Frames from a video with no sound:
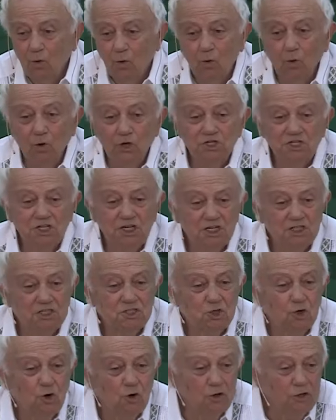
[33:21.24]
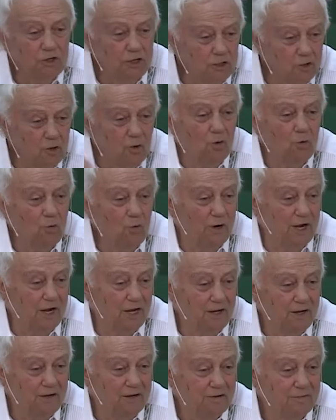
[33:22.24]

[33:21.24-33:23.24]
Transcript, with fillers: which has gone the wrong way.